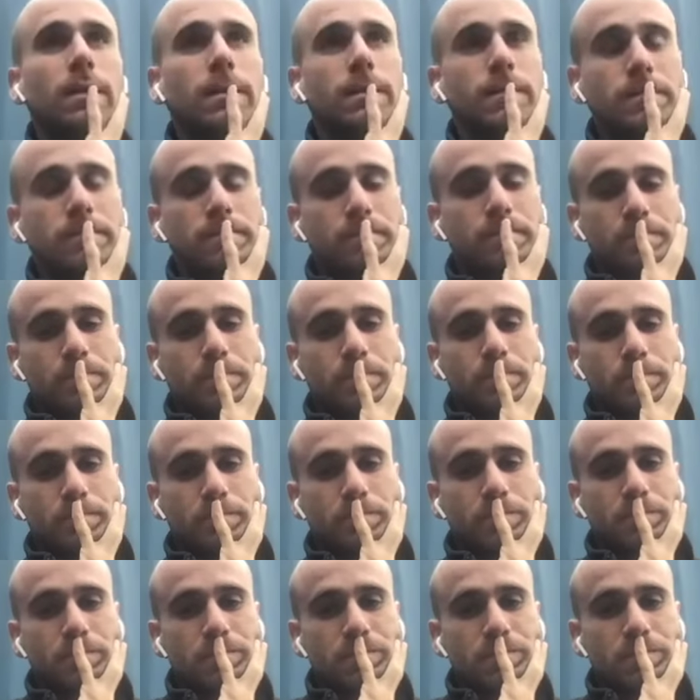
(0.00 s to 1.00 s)

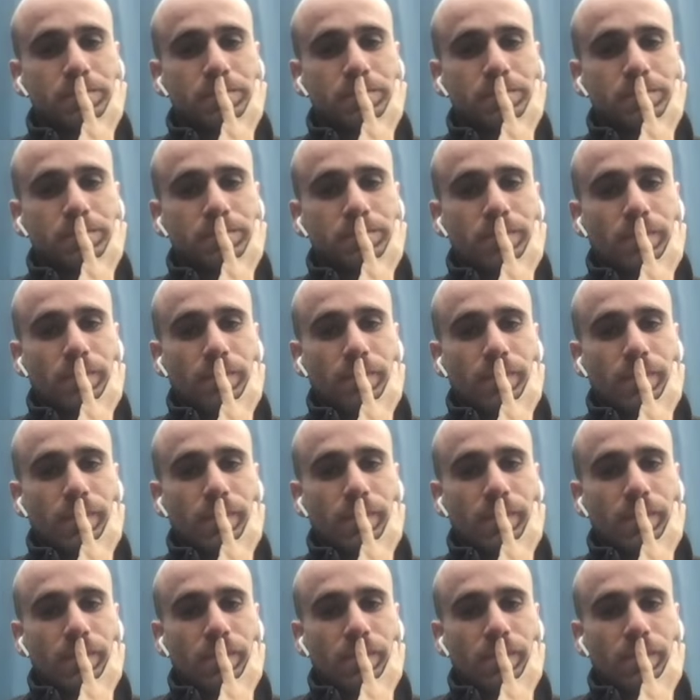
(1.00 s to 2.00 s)

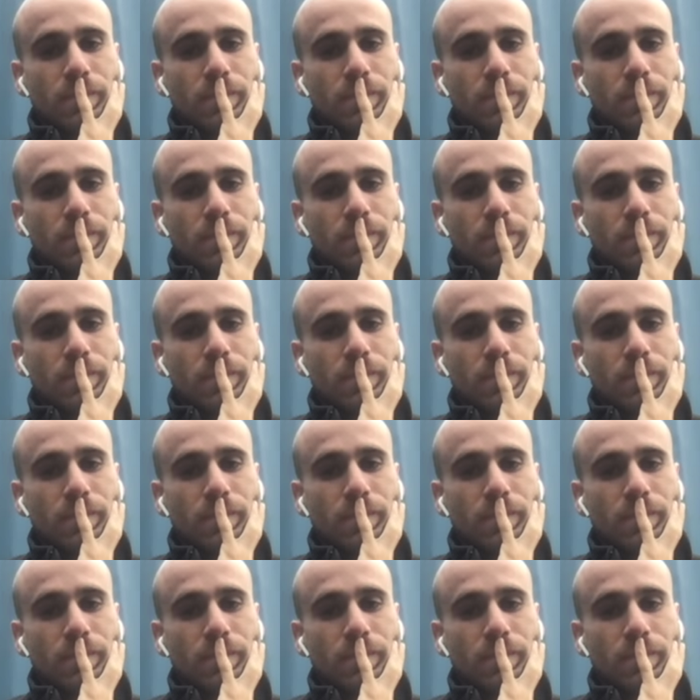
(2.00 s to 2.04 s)
(no one is talking)